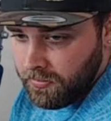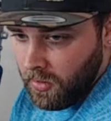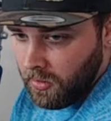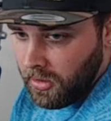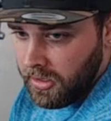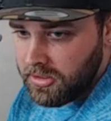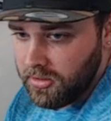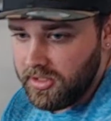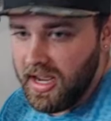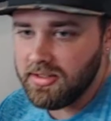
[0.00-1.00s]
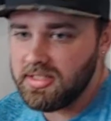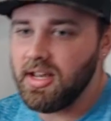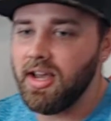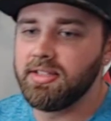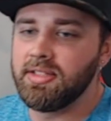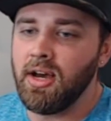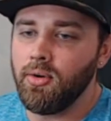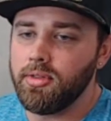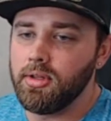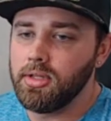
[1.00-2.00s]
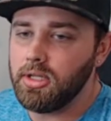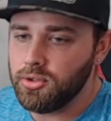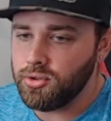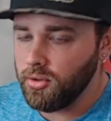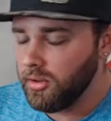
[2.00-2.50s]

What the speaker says: Okay, so the downsides now with the Elite controller,